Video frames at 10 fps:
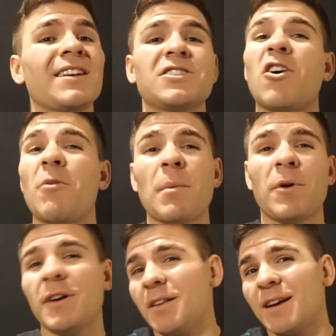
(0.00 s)
I just call it my
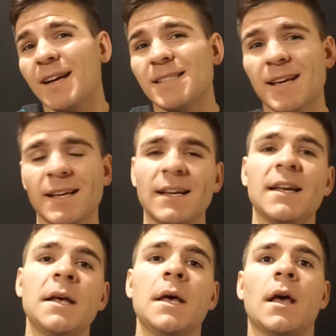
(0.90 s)
burnout, like I
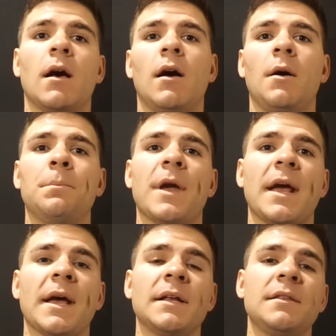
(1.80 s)
said.
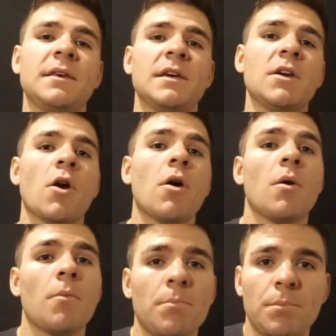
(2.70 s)
And
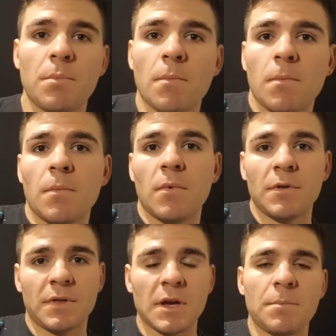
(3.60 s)
the
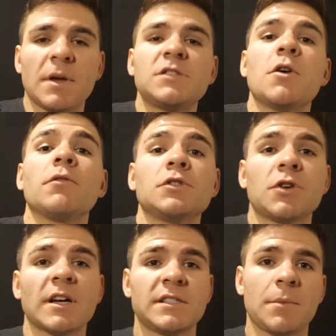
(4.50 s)
bent over
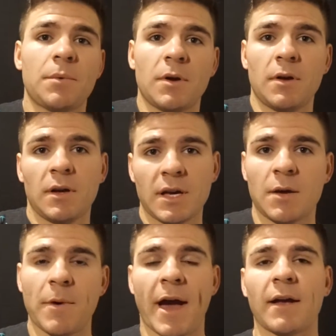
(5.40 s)
tricep
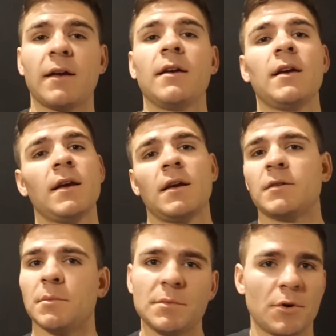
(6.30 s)
kickback.
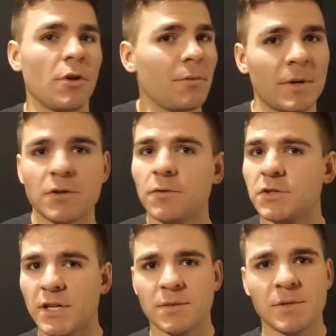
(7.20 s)
Some people call it bent over
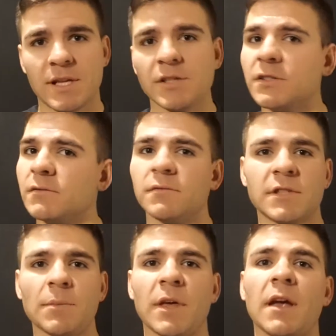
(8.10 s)
tricep extension.
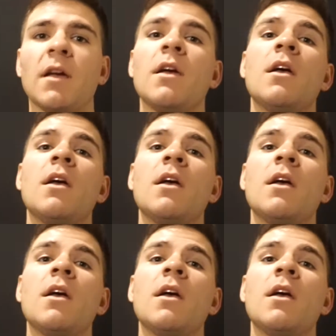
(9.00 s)
Same thing.